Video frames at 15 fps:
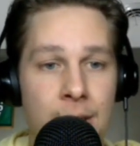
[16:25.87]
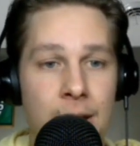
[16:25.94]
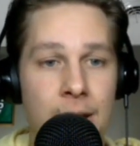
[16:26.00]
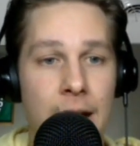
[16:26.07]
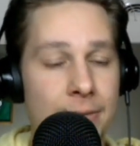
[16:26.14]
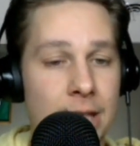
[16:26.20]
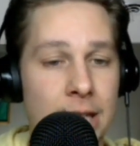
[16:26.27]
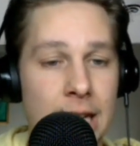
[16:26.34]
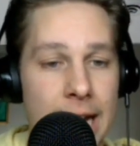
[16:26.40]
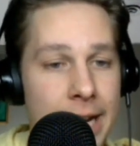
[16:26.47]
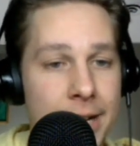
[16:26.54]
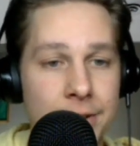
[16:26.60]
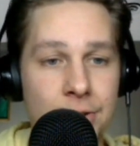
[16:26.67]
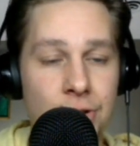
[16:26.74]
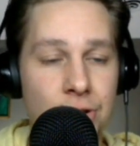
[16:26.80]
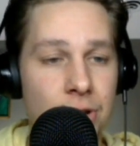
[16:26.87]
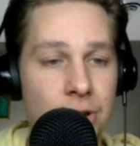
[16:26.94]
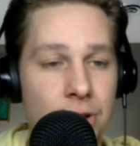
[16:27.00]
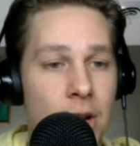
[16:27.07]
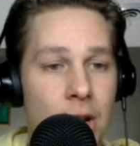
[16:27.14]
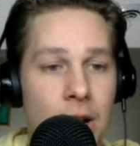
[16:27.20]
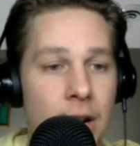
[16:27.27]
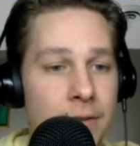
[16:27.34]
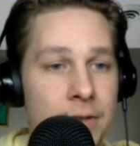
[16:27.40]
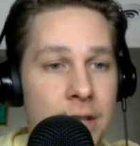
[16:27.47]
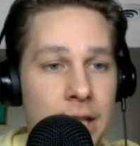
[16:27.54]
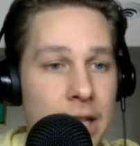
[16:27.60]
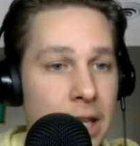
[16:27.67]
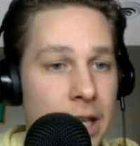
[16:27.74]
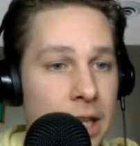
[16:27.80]
at the hands of the
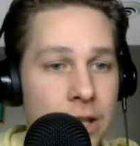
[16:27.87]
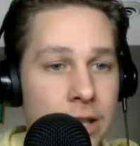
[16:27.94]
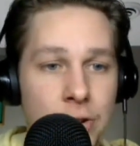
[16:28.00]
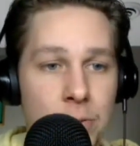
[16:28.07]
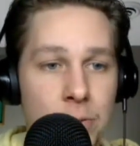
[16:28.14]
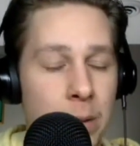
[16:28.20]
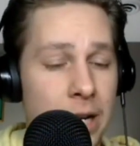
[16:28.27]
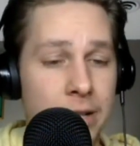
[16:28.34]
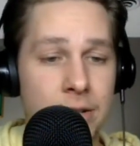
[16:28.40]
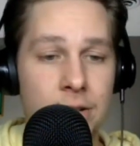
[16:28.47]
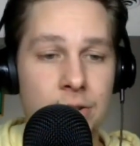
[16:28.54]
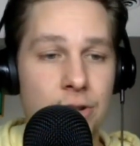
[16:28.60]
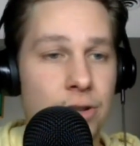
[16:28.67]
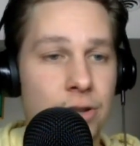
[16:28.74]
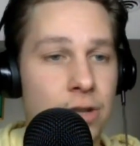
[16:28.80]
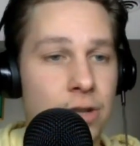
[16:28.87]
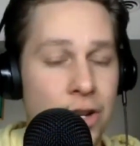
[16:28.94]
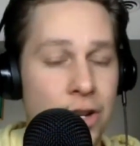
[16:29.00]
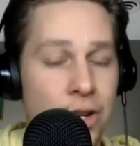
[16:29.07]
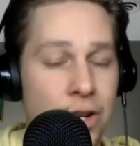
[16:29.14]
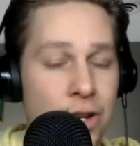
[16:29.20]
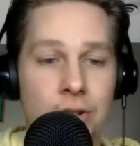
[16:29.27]
Kings, but such